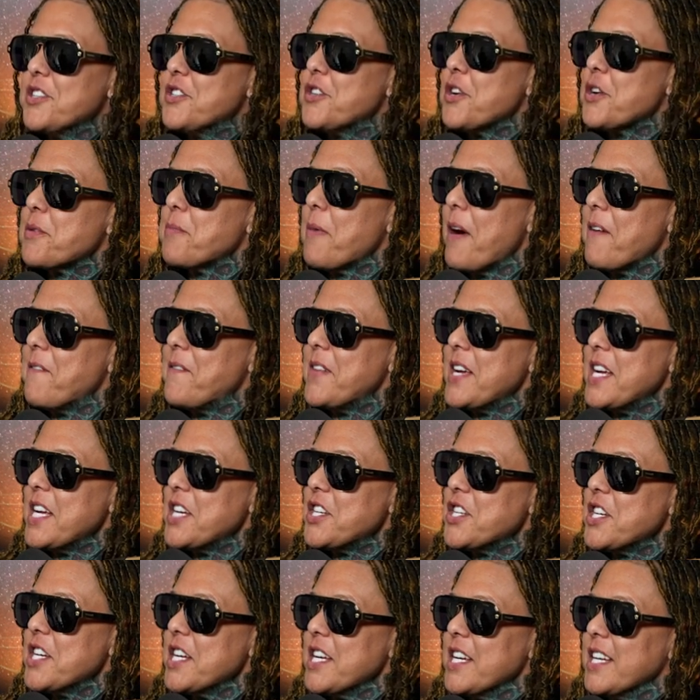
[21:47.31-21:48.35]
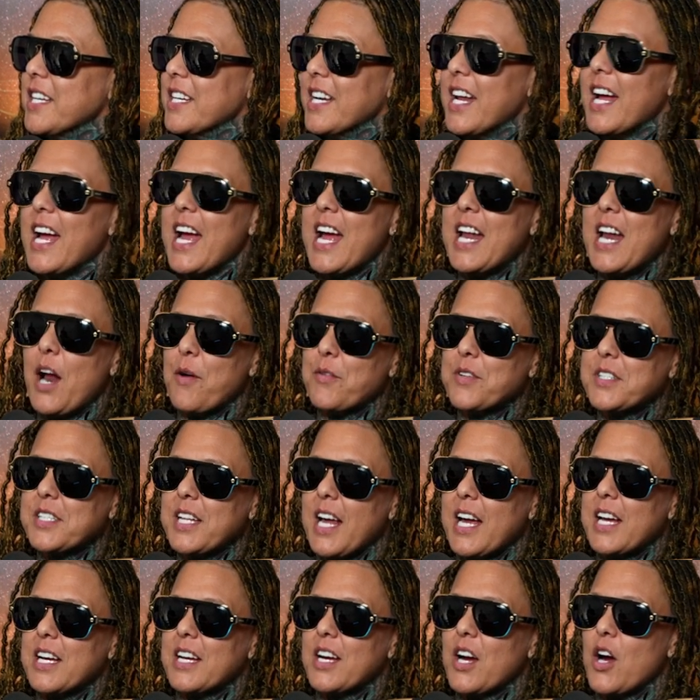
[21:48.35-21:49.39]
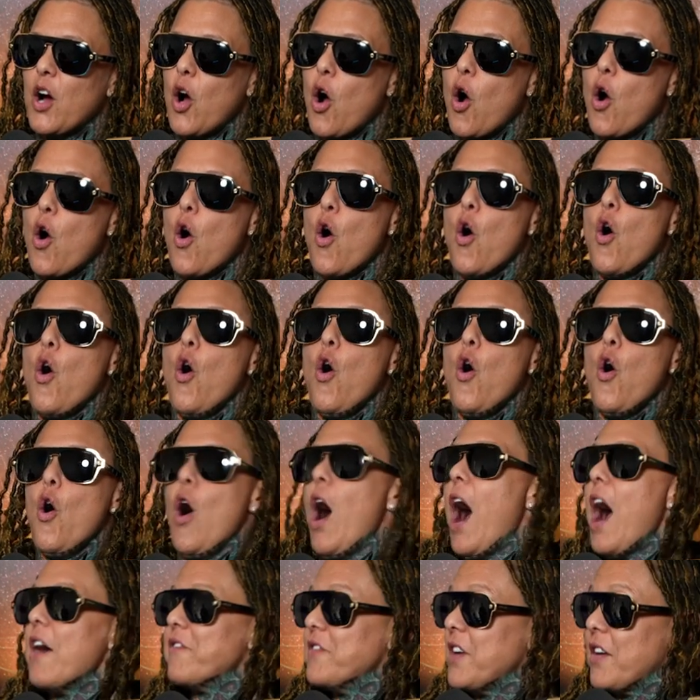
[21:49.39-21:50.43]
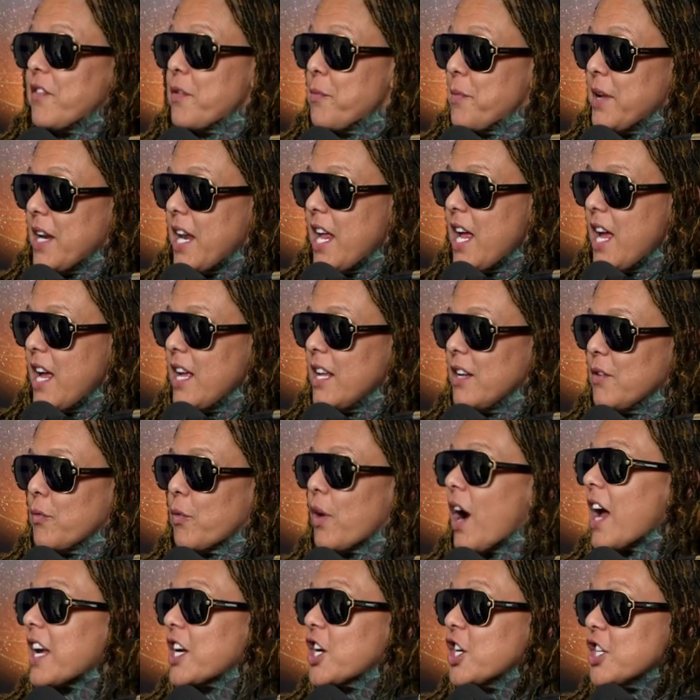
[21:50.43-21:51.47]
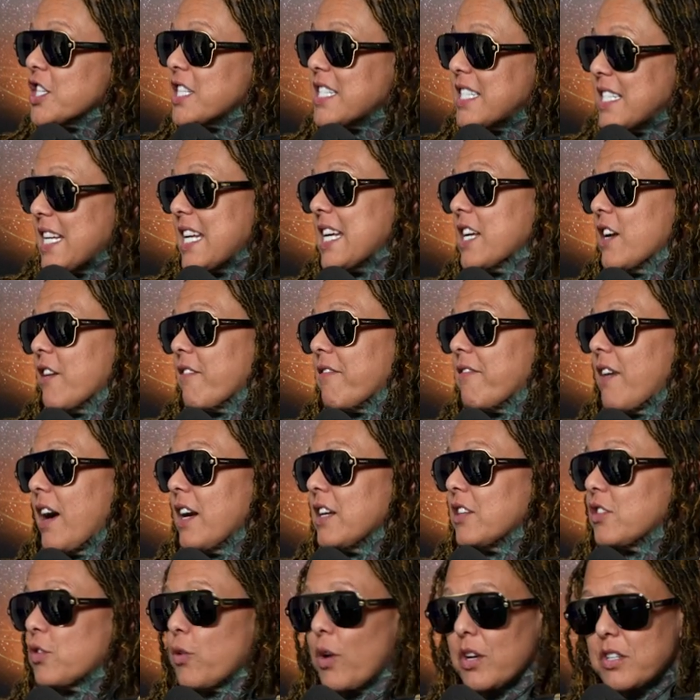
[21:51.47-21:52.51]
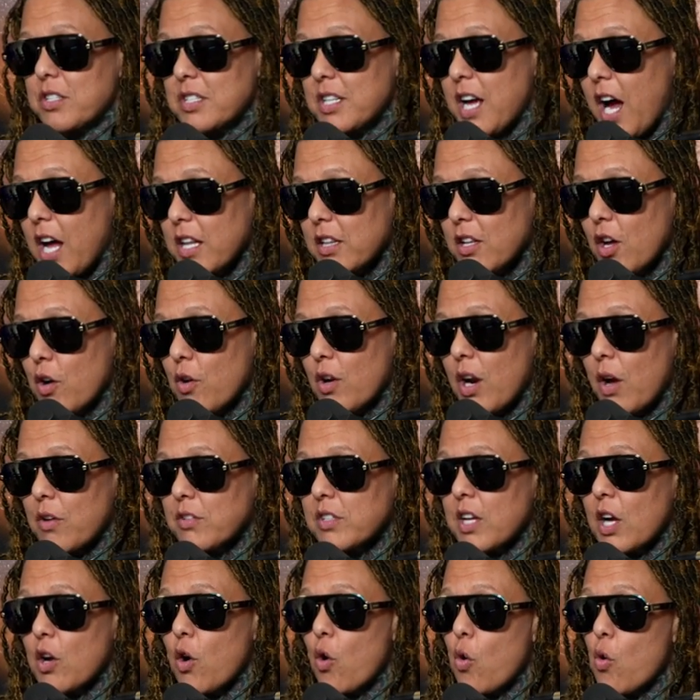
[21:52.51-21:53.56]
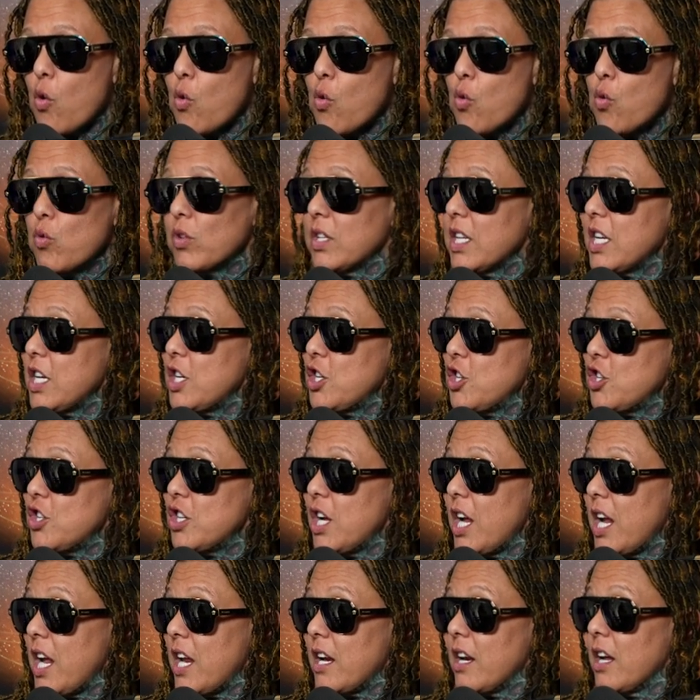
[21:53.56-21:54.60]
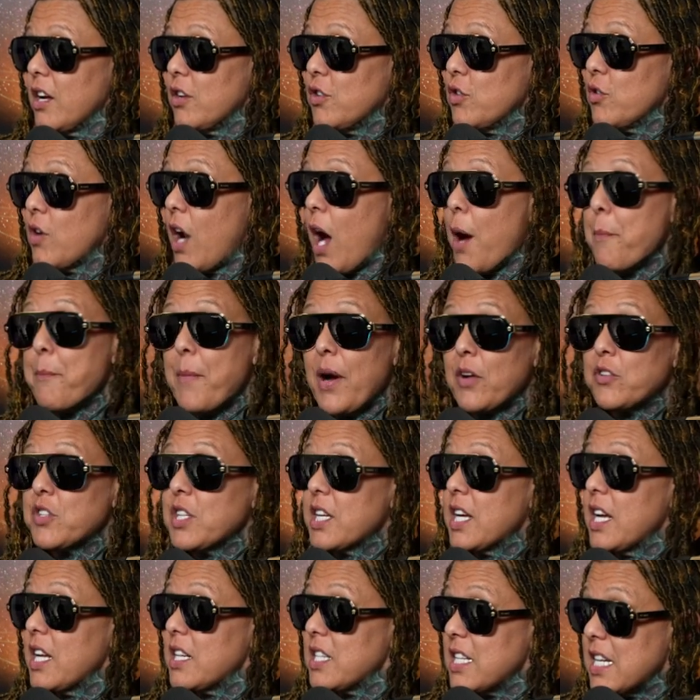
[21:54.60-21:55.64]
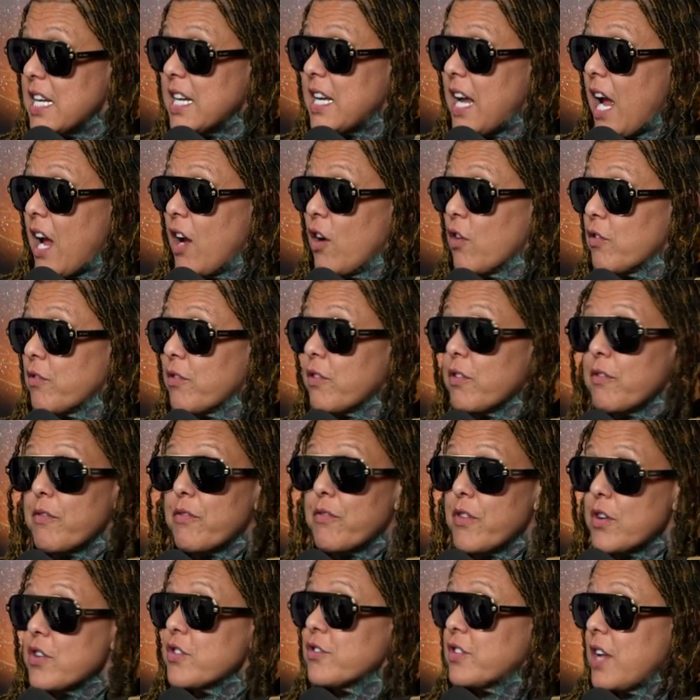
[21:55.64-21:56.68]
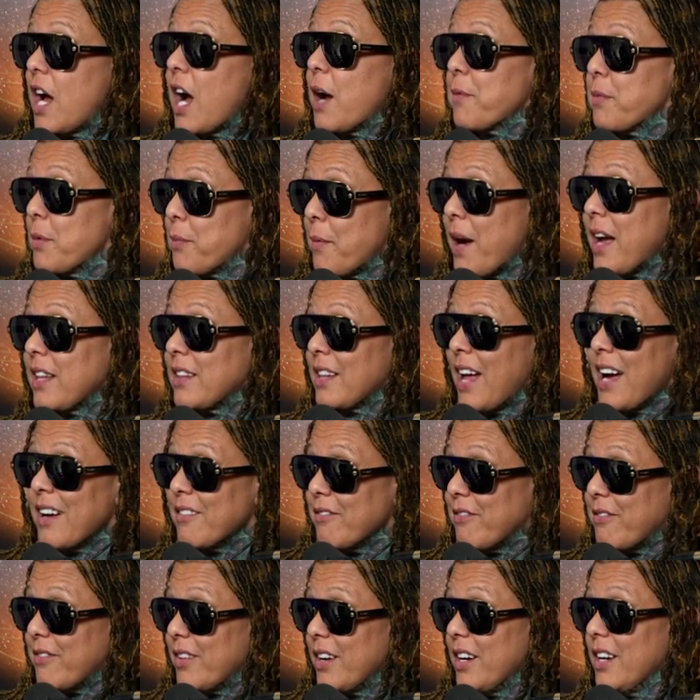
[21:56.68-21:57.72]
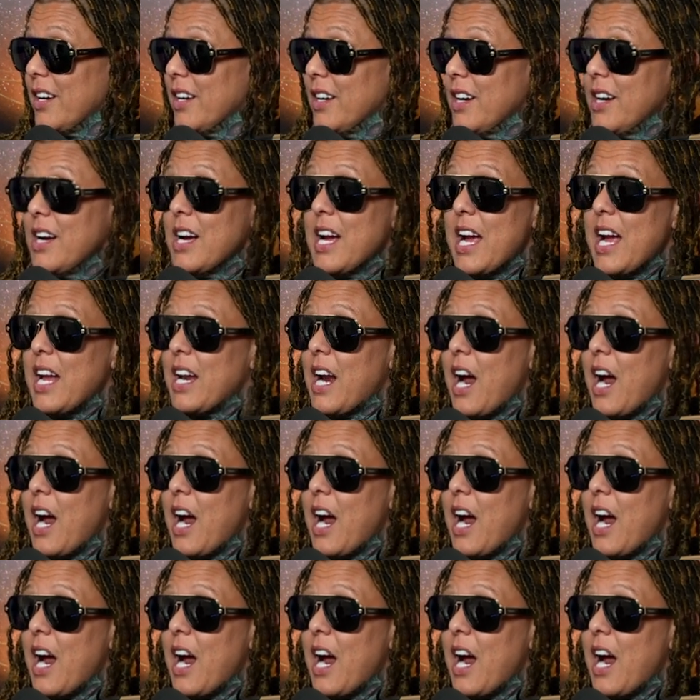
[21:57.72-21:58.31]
Took my vision, oh, and I oh, was shit. like, I've never been hit where mm-hmm. I could not see in a fight. So I just got low and I was like, holy shit, dude, I'm about to get TKO for the first time in my life. Mm.